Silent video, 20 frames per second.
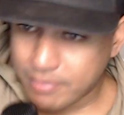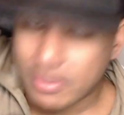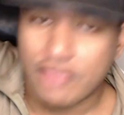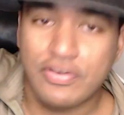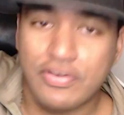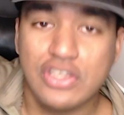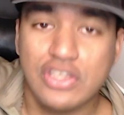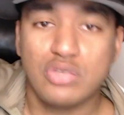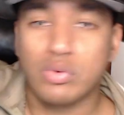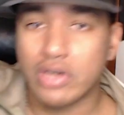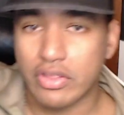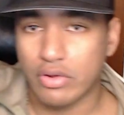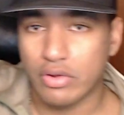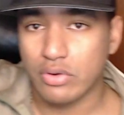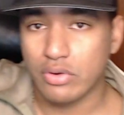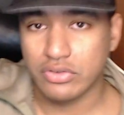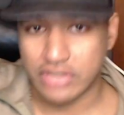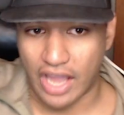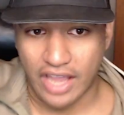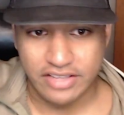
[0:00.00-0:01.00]
If he's one of
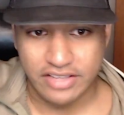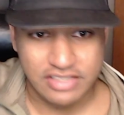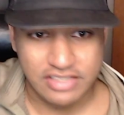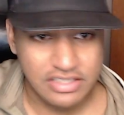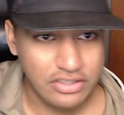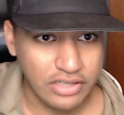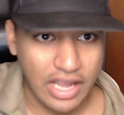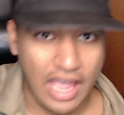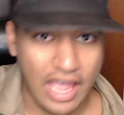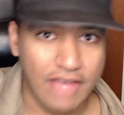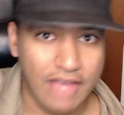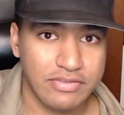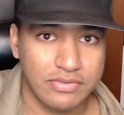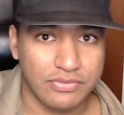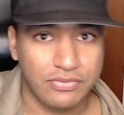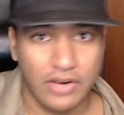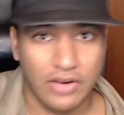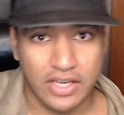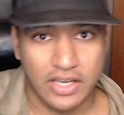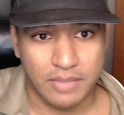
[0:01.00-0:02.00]
those guys, he's going to have some
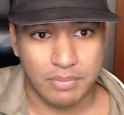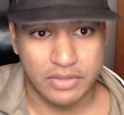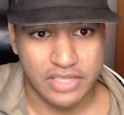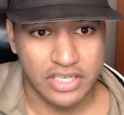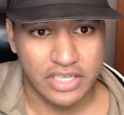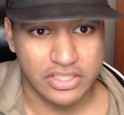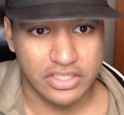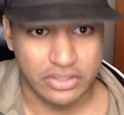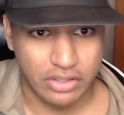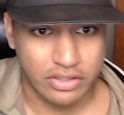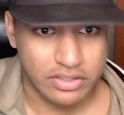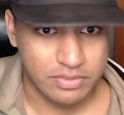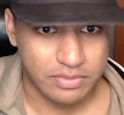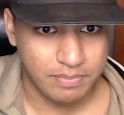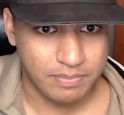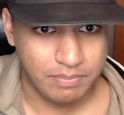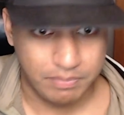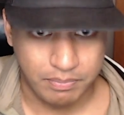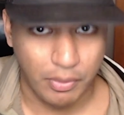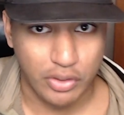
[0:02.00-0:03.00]
fucking protection on his
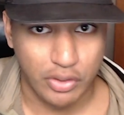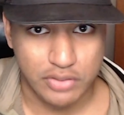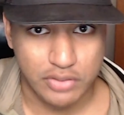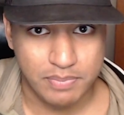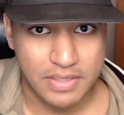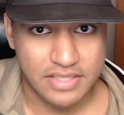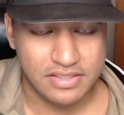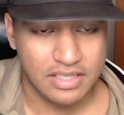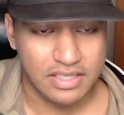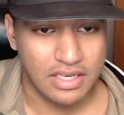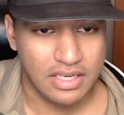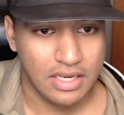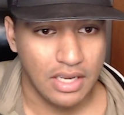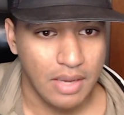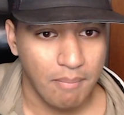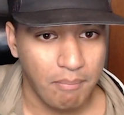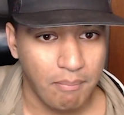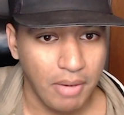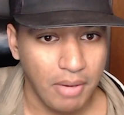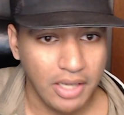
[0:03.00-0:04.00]
PC.
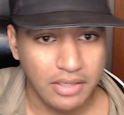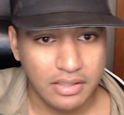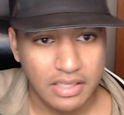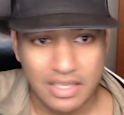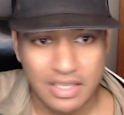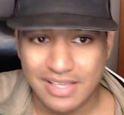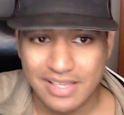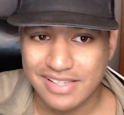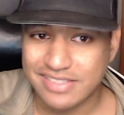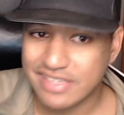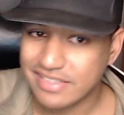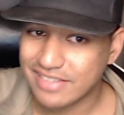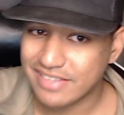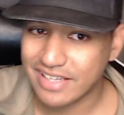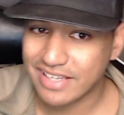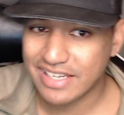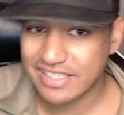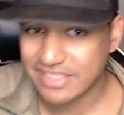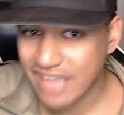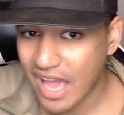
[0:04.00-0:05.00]
But he says that
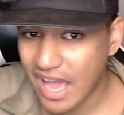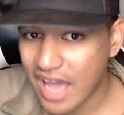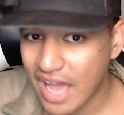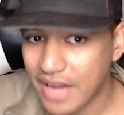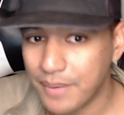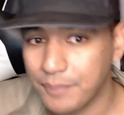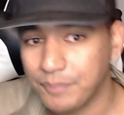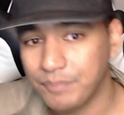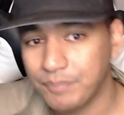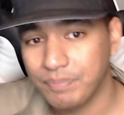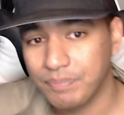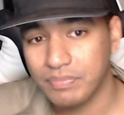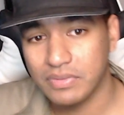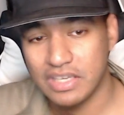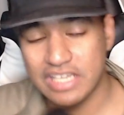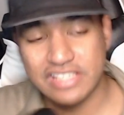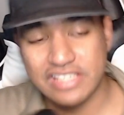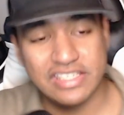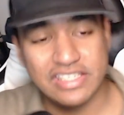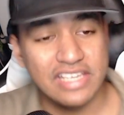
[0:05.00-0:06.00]
he's not.
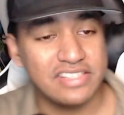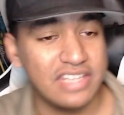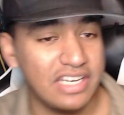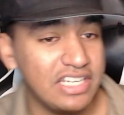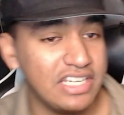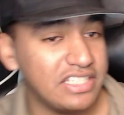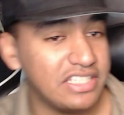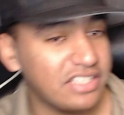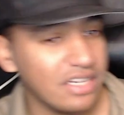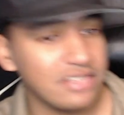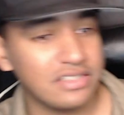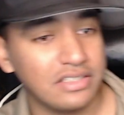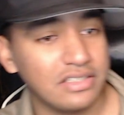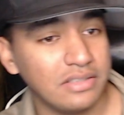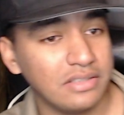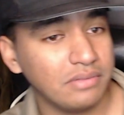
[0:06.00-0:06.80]
He says that he doesn't.